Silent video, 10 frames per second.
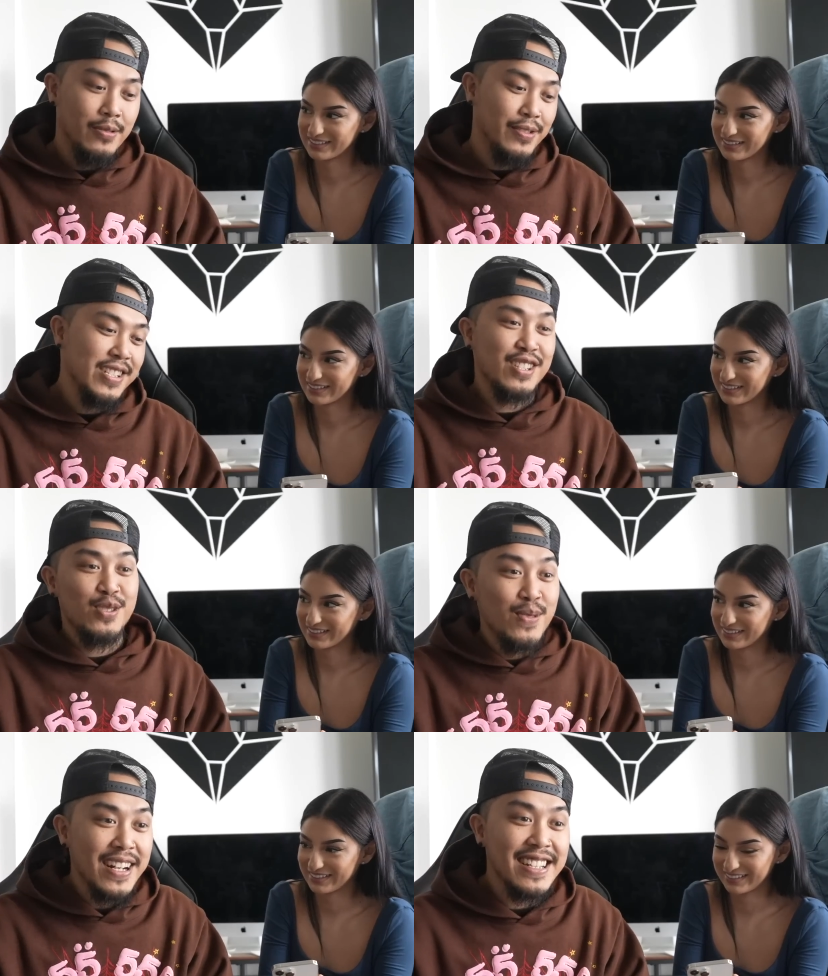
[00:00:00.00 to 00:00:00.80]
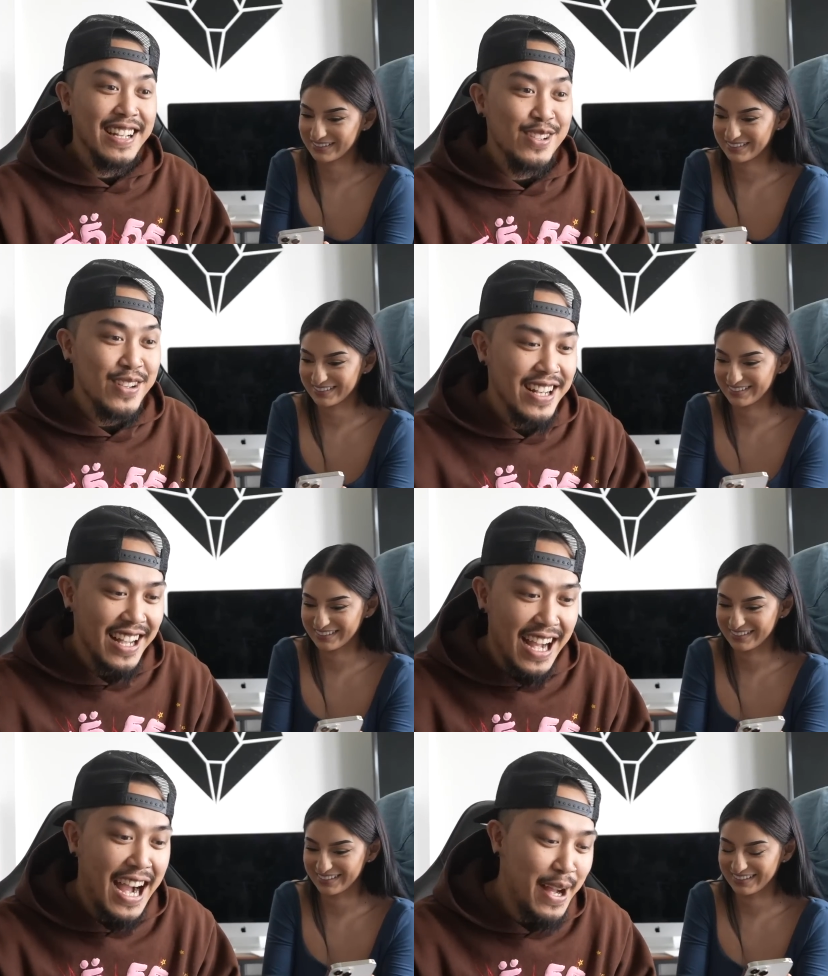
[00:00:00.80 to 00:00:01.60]
Speaker 1: Well, since you want to take a drink,
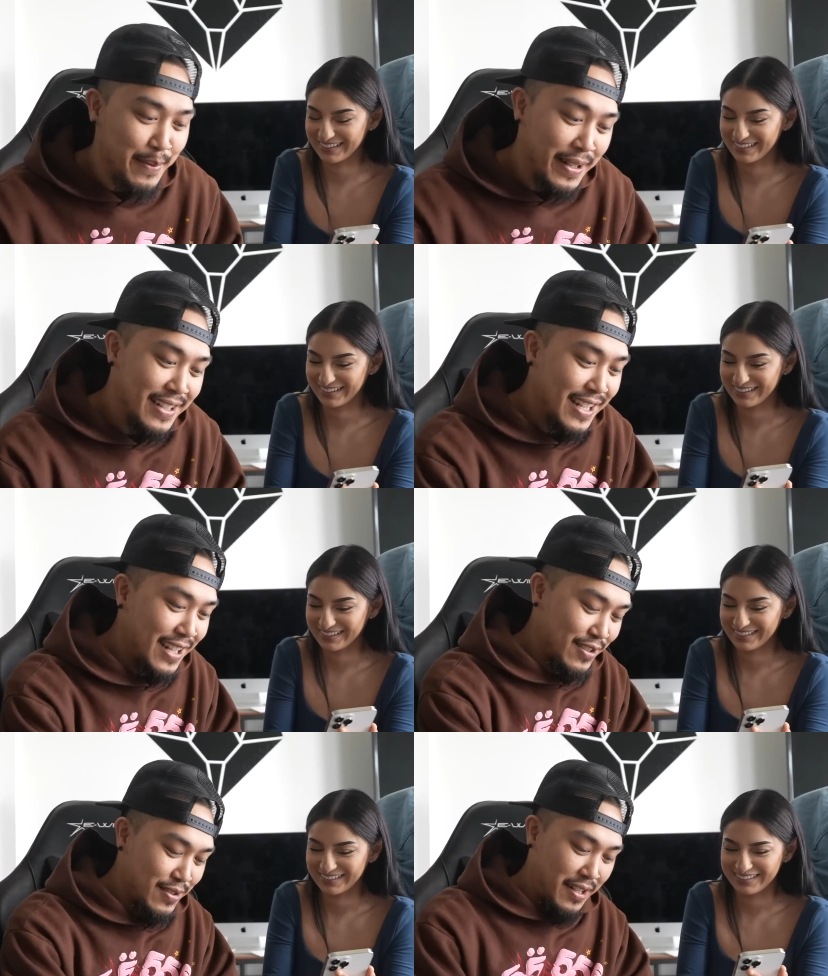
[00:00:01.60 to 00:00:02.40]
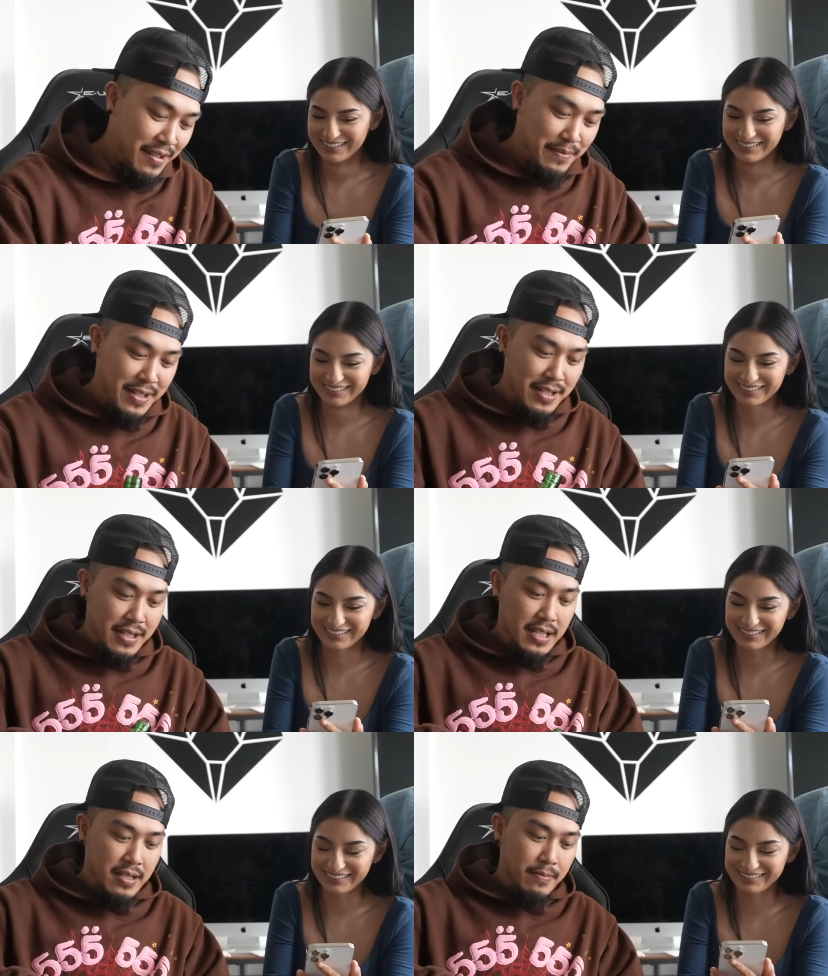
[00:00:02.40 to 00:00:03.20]
I'm going to take a drink because
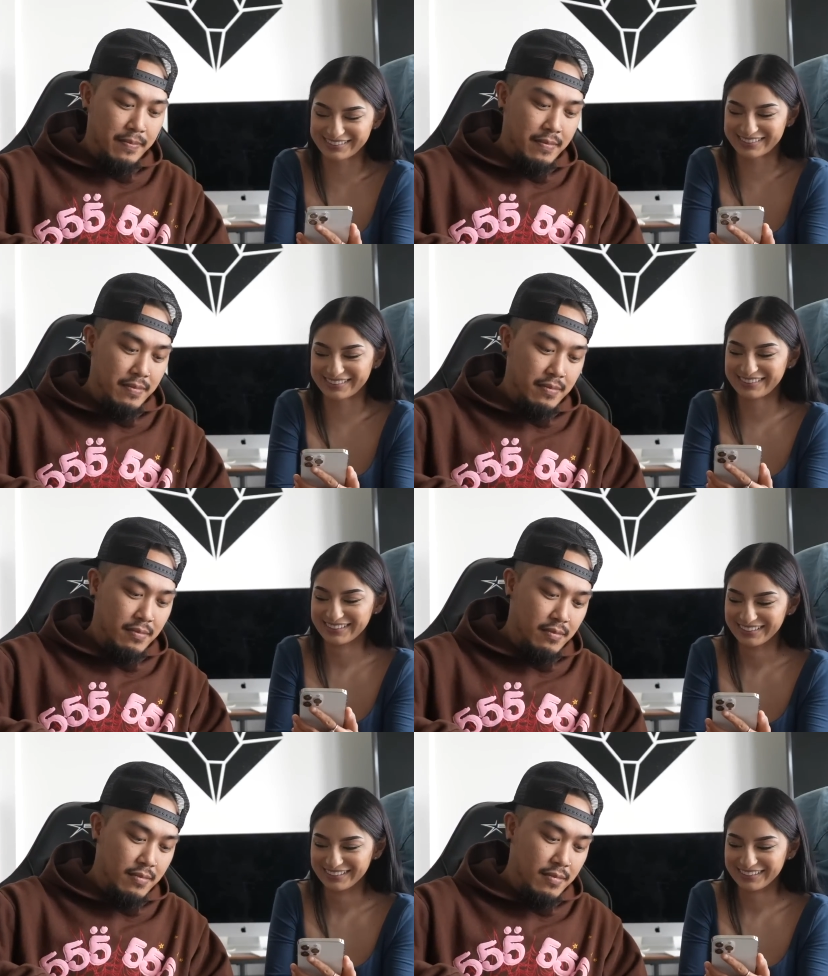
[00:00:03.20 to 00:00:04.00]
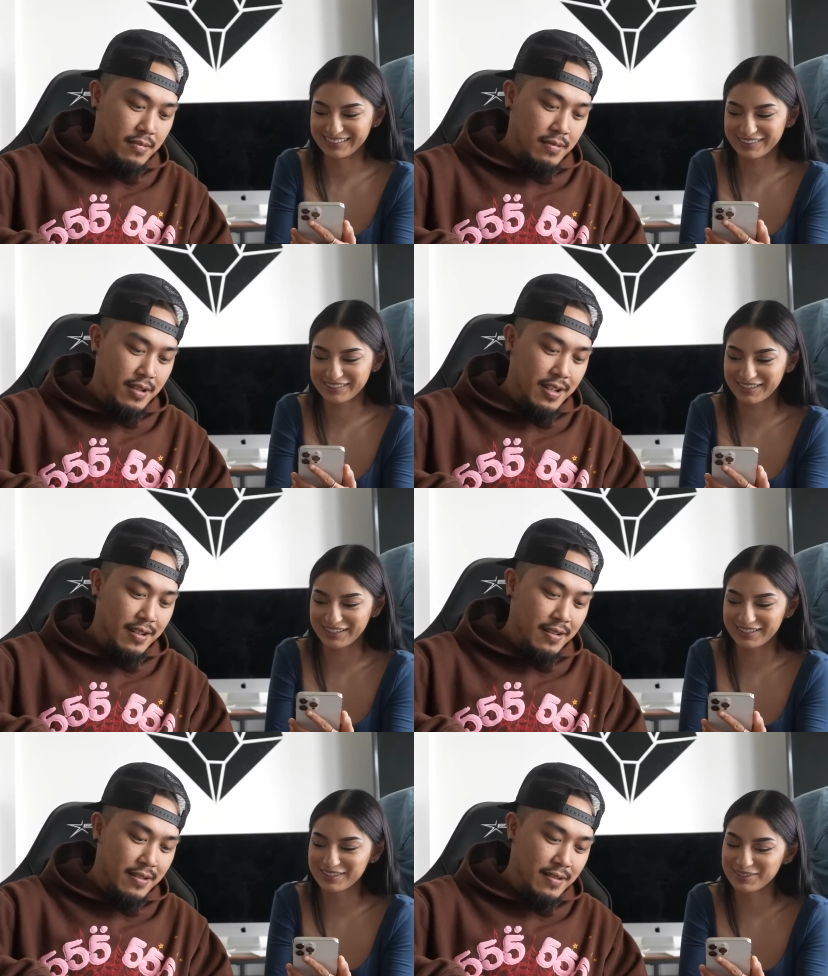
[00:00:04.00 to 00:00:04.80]
that's some.
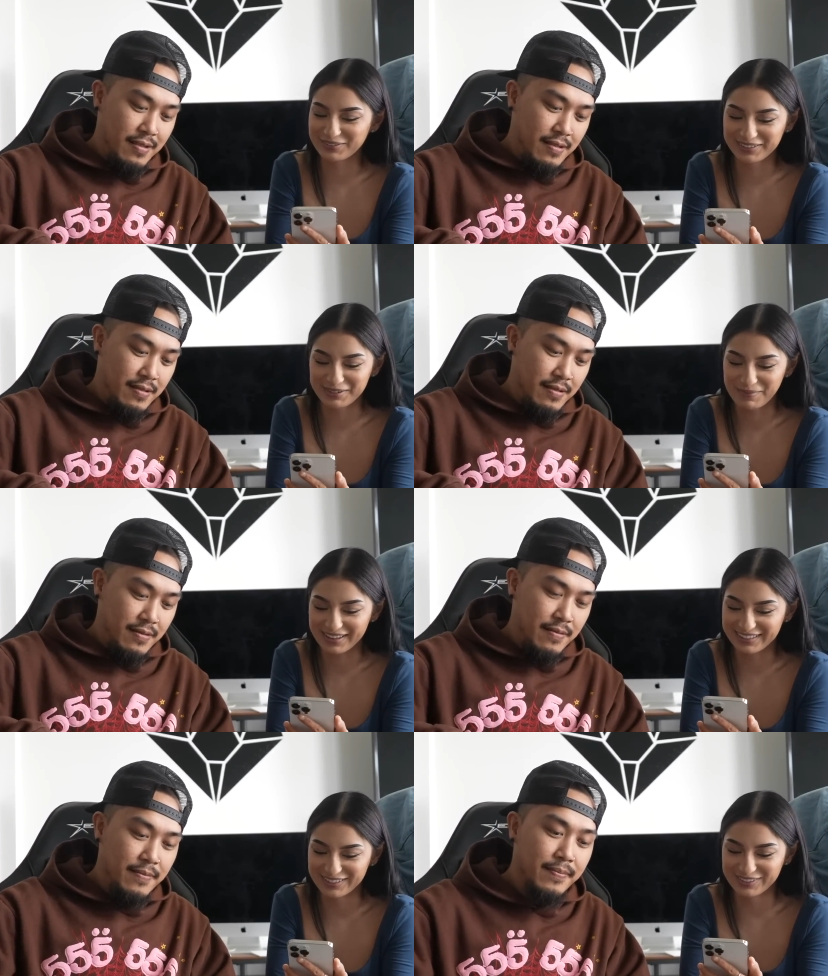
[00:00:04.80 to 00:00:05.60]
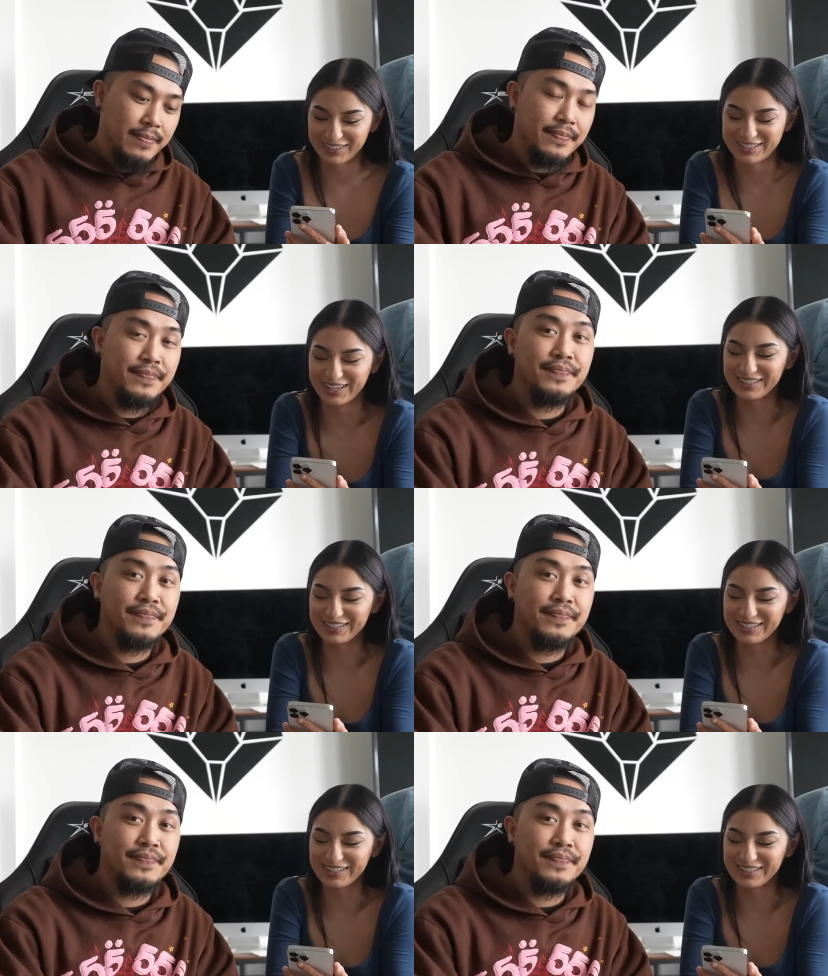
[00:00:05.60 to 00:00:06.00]
Speaker 2: It doesn't really matter. This, this,